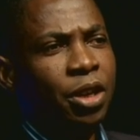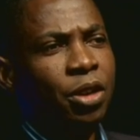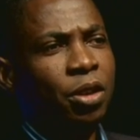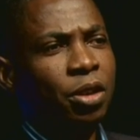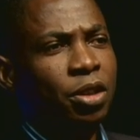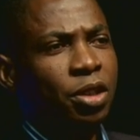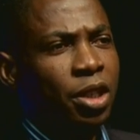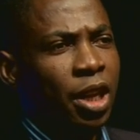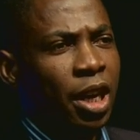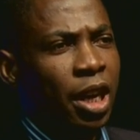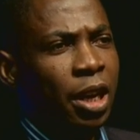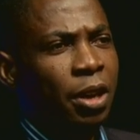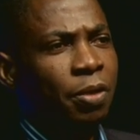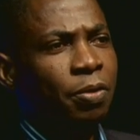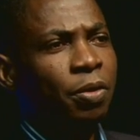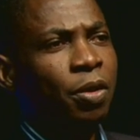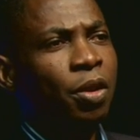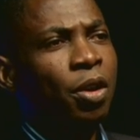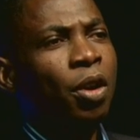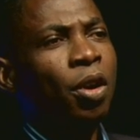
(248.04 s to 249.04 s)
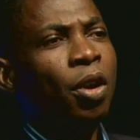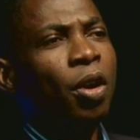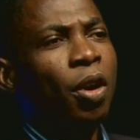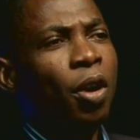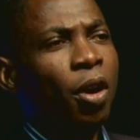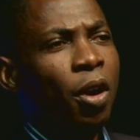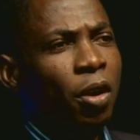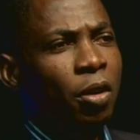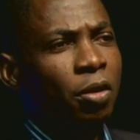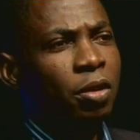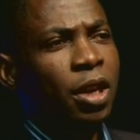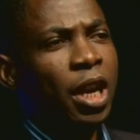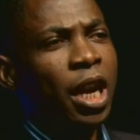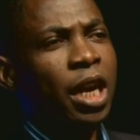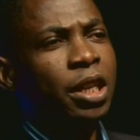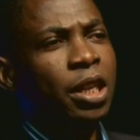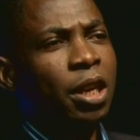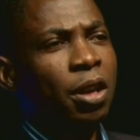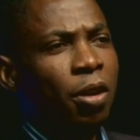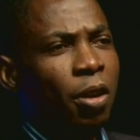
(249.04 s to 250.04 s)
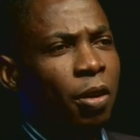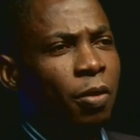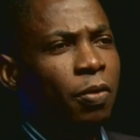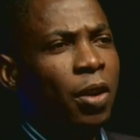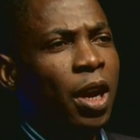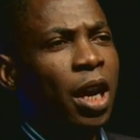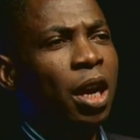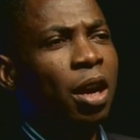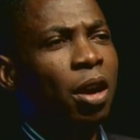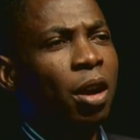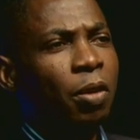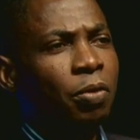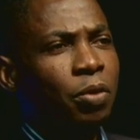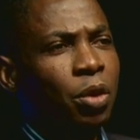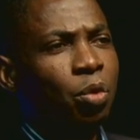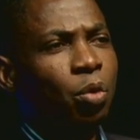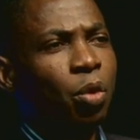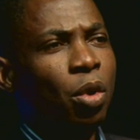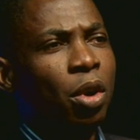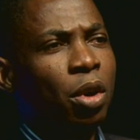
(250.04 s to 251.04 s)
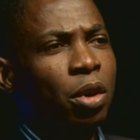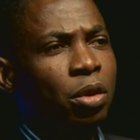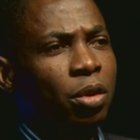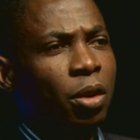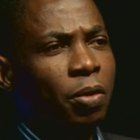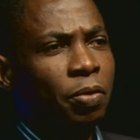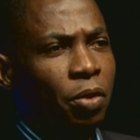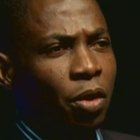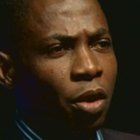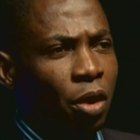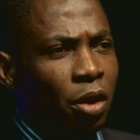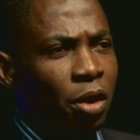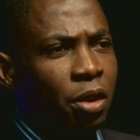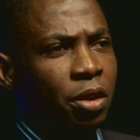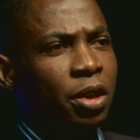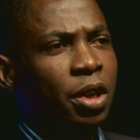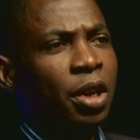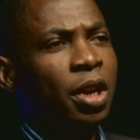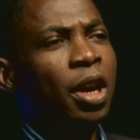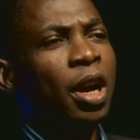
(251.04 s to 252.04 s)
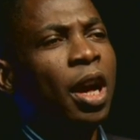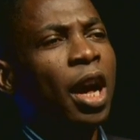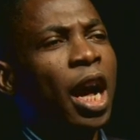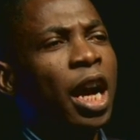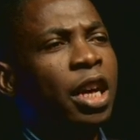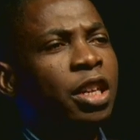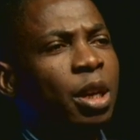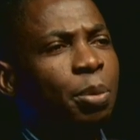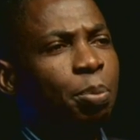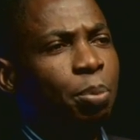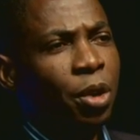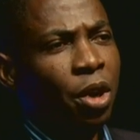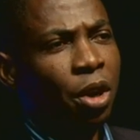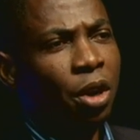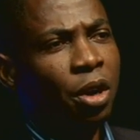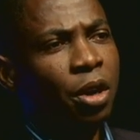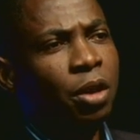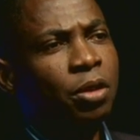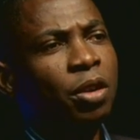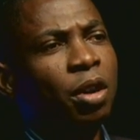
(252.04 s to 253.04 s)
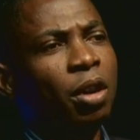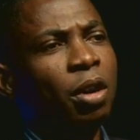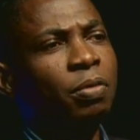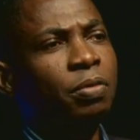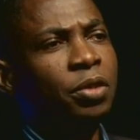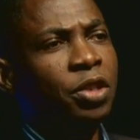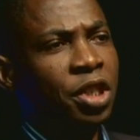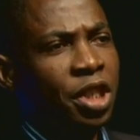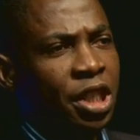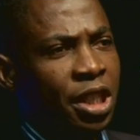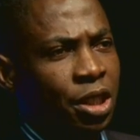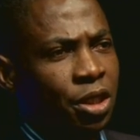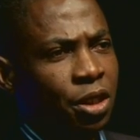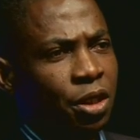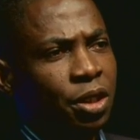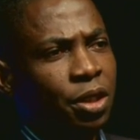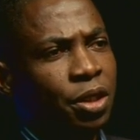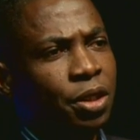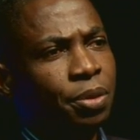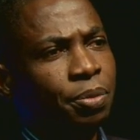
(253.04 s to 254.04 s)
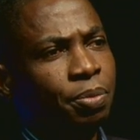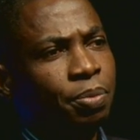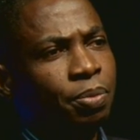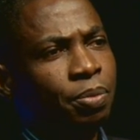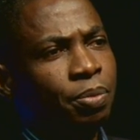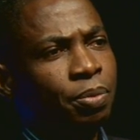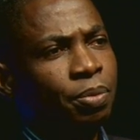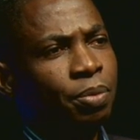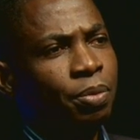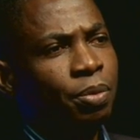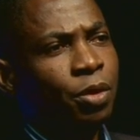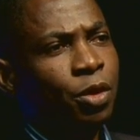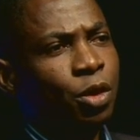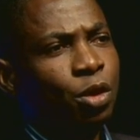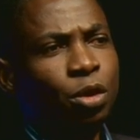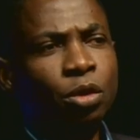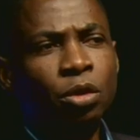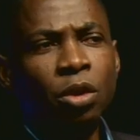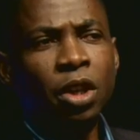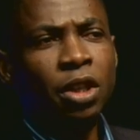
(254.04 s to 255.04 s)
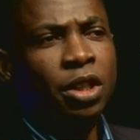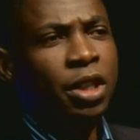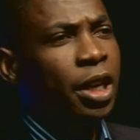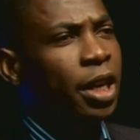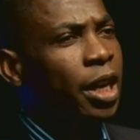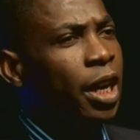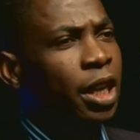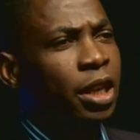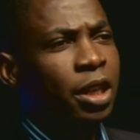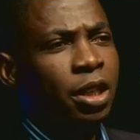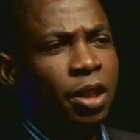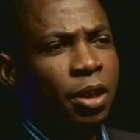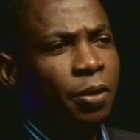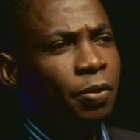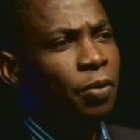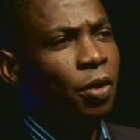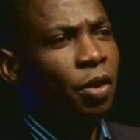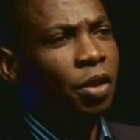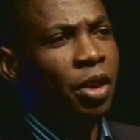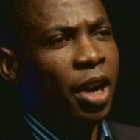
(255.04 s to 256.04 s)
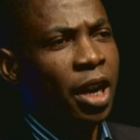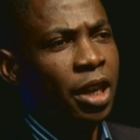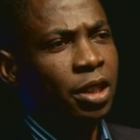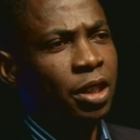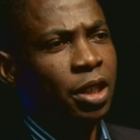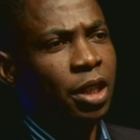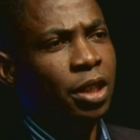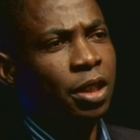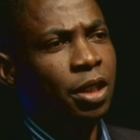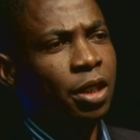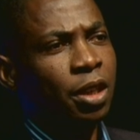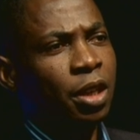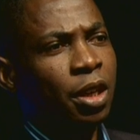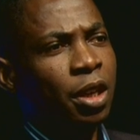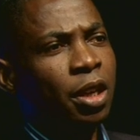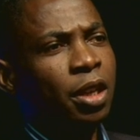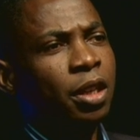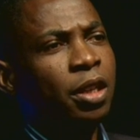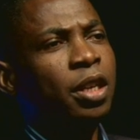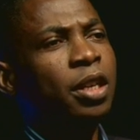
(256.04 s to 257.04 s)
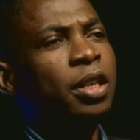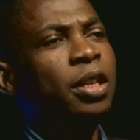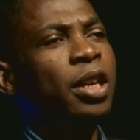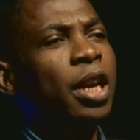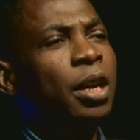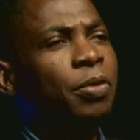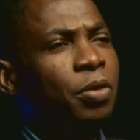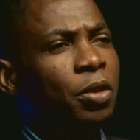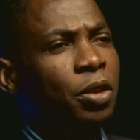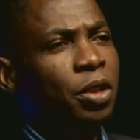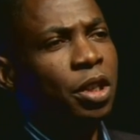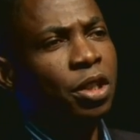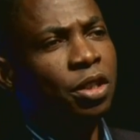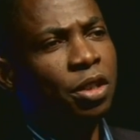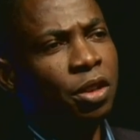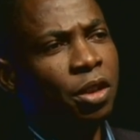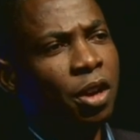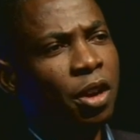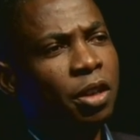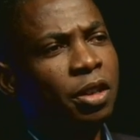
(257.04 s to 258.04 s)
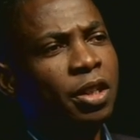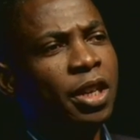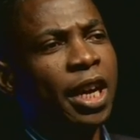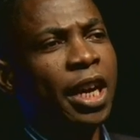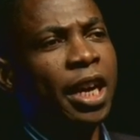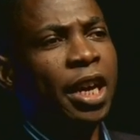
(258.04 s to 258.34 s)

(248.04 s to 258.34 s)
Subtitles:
yourself under the cover of the Word of God and the blood of Jesus. Do not take anything for granted. The devil is not a